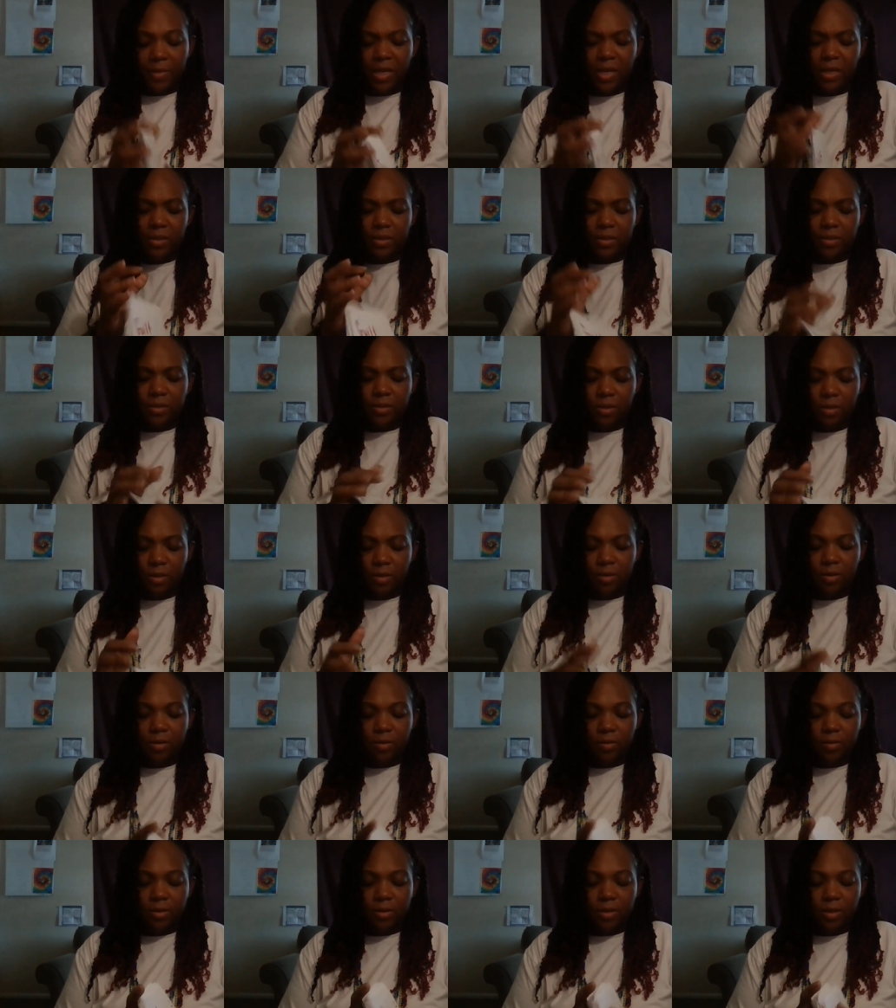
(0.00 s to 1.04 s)
I just saw a
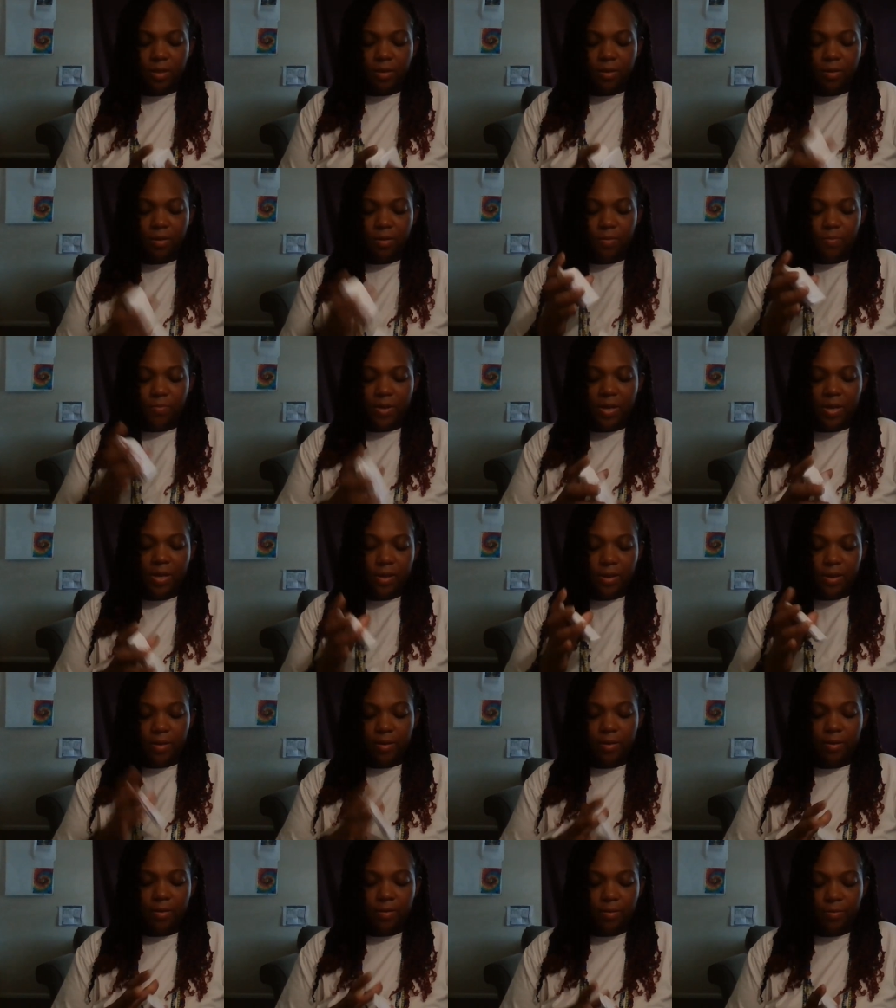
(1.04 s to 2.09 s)
card that caught my
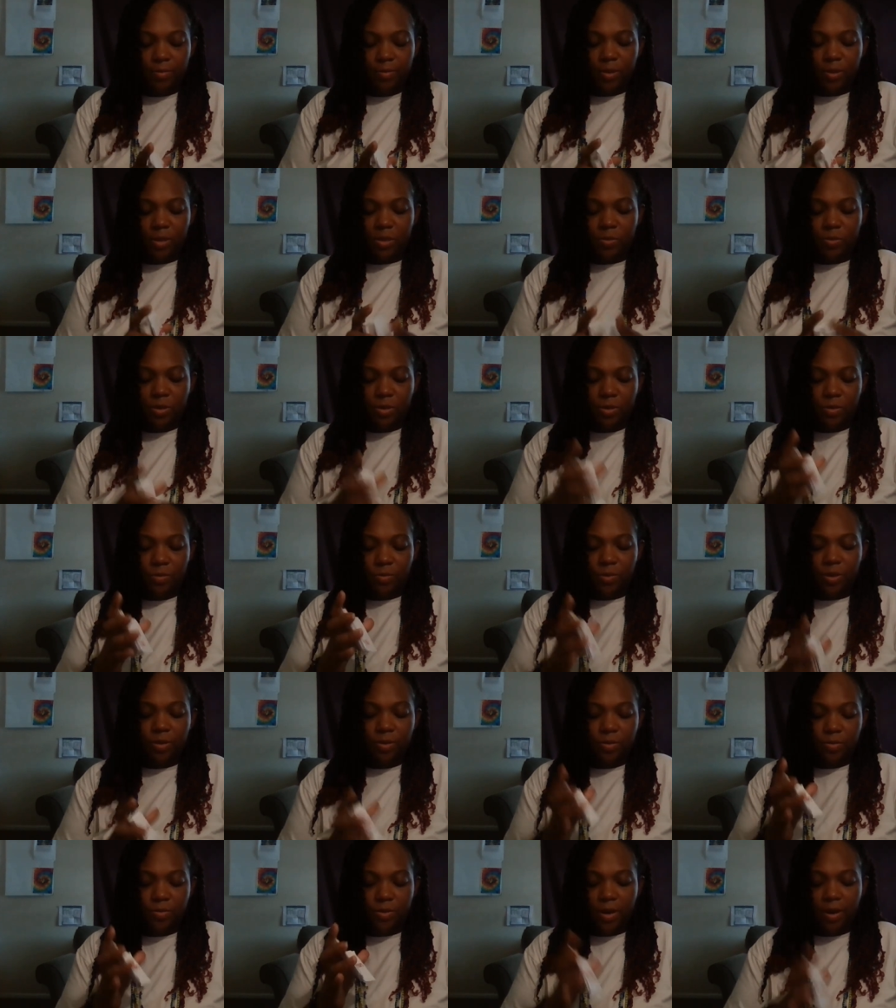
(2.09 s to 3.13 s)
eye. But Spirit, what do
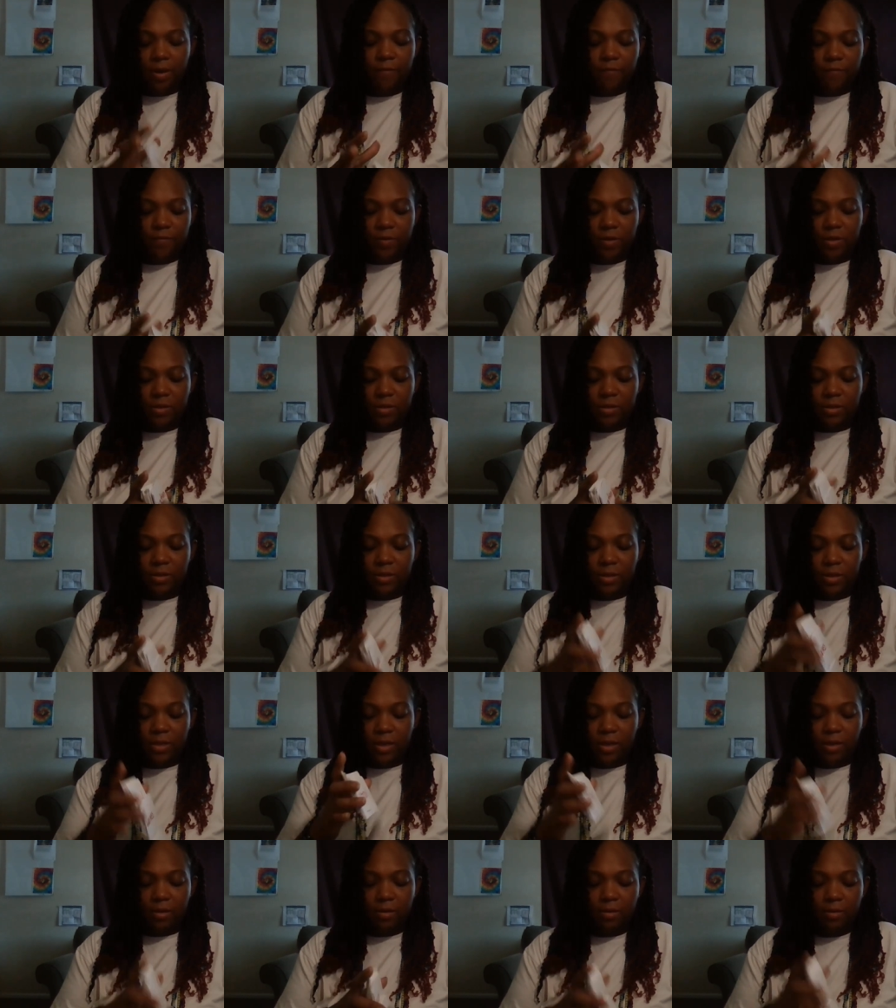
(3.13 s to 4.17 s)
you have for us
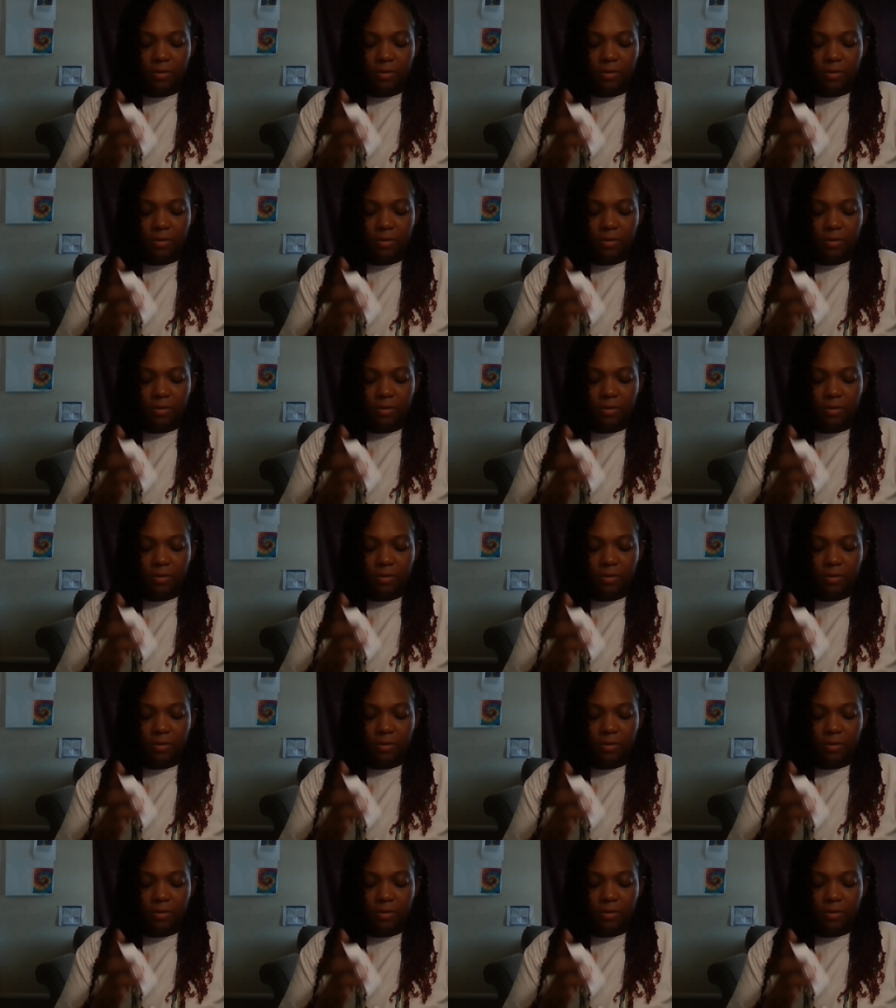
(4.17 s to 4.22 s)
today?